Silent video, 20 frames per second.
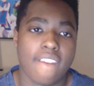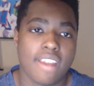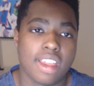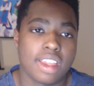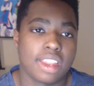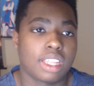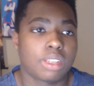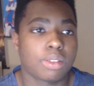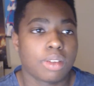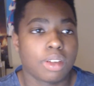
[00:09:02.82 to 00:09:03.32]
And
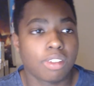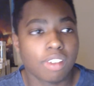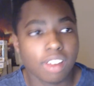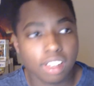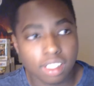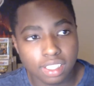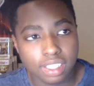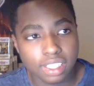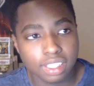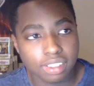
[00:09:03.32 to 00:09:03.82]
that's why
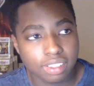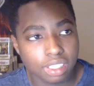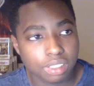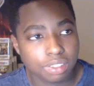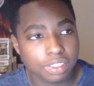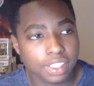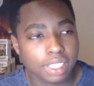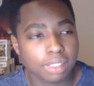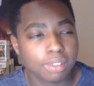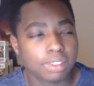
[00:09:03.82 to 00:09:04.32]
Rock Lee didn't want to
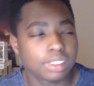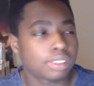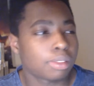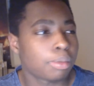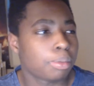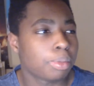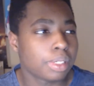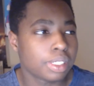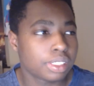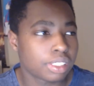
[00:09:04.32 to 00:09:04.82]
train him, which
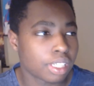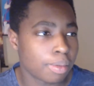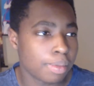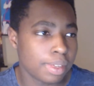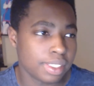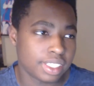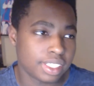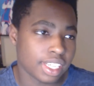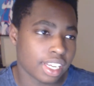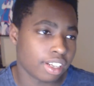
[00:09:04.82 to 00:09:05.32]
I'm pretty sure I
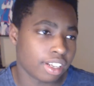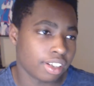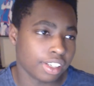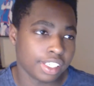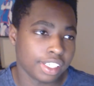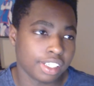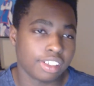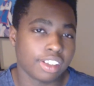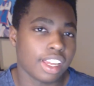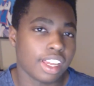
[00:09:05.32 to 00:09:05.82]
mentioned that
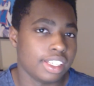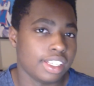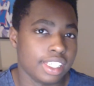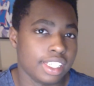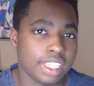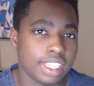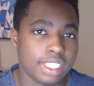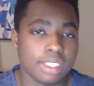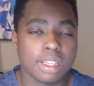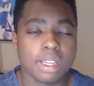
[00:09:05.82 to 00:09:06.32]
earlier. I
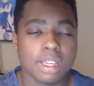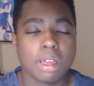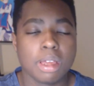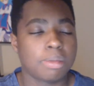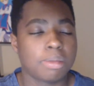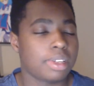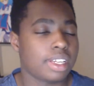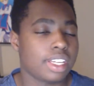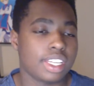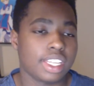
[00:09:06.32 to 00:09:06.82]
did.
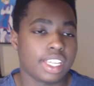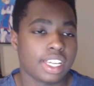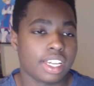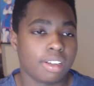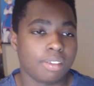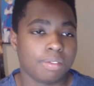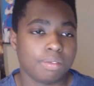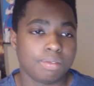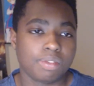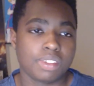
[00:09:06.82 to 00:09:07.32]
But
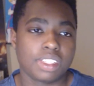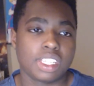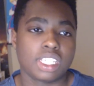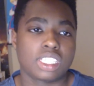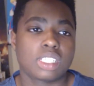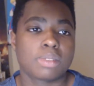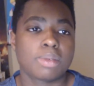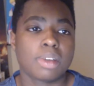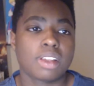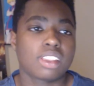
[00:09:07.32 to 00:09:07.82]
anyhow,
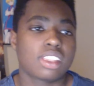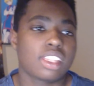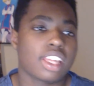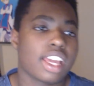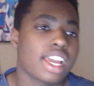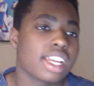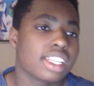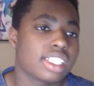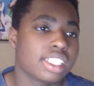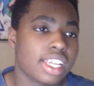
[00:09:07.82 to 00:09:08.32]
it's about
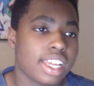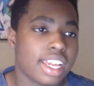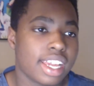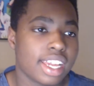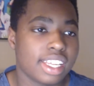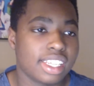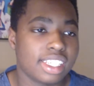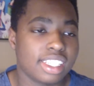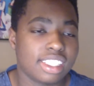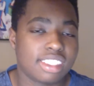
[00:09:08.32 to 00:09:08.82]
that,
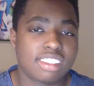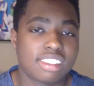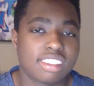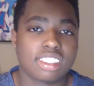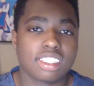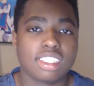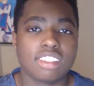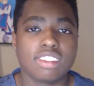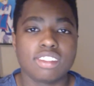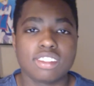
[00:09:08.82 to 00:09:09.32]
and
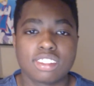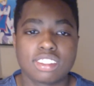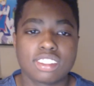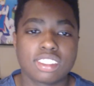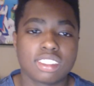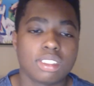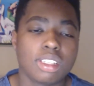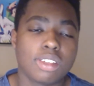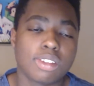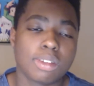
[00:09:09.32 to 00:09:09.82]
it
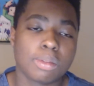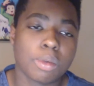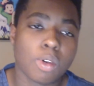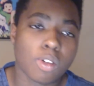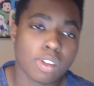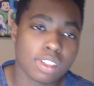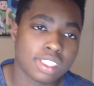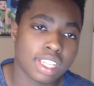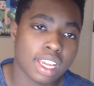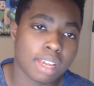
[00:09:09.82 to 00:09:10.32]
was even
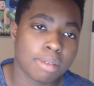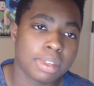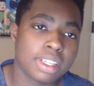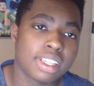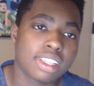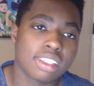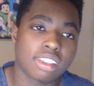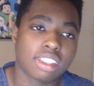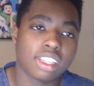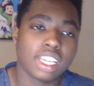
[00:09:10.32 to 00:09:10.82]
more sad
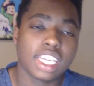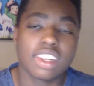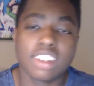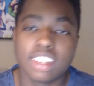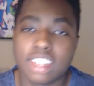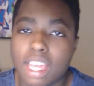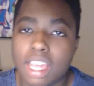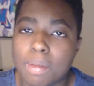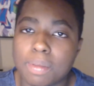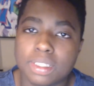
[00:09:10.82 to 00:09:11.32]
because later
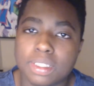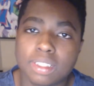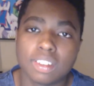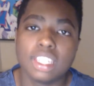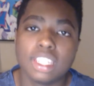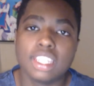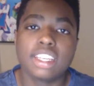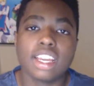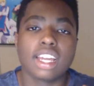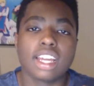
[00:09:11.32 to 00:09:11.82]
in the episode
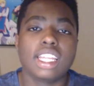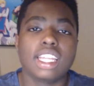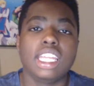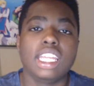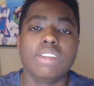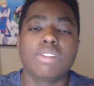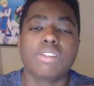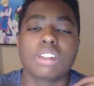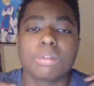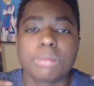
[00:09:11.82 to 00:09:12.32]
he got
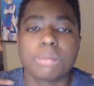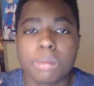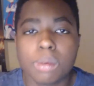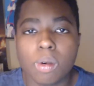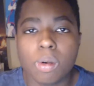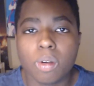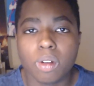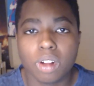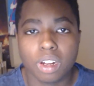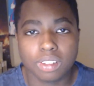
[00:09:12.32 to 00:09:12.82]
even
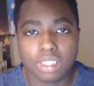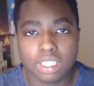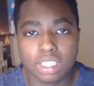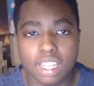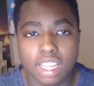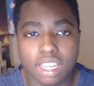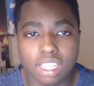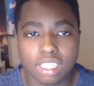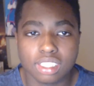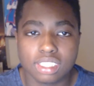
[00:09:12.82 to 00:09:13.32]
more of the
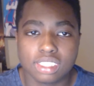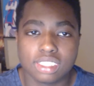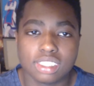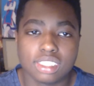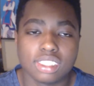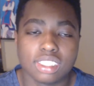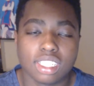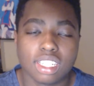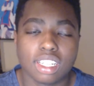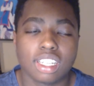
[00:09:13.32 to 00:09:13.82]

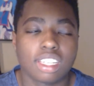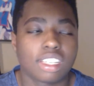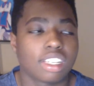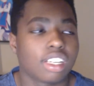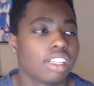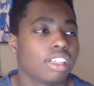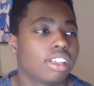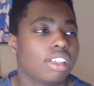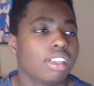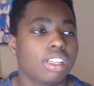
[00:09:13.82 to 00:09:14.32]
necklaces. I'm like,
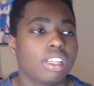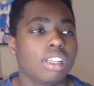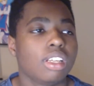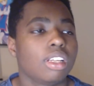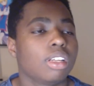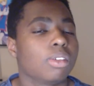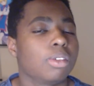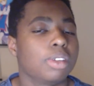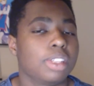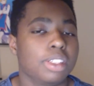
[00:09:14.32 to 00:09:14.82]

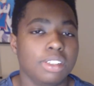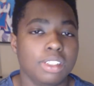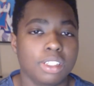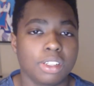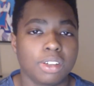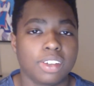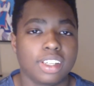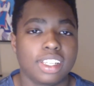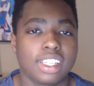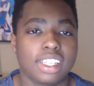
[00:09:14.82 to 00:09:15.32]
what are you
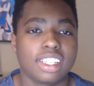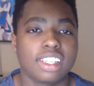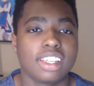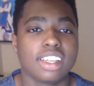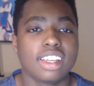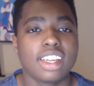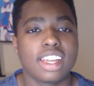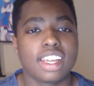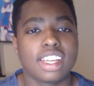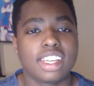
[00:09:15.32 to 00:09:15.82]
doing?
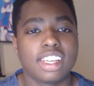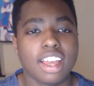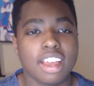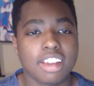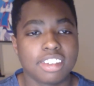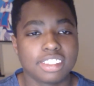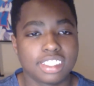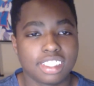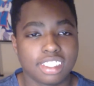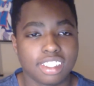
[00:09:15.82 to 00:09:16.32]
And
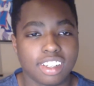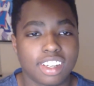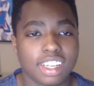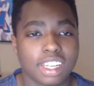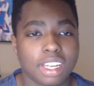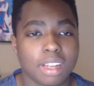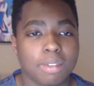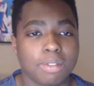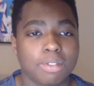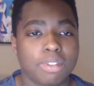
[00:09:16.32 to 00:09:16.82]
Guy was just
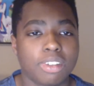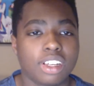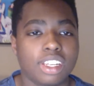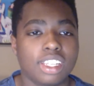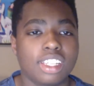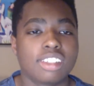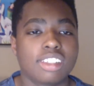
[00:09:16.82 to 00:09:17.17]
looking at him funny.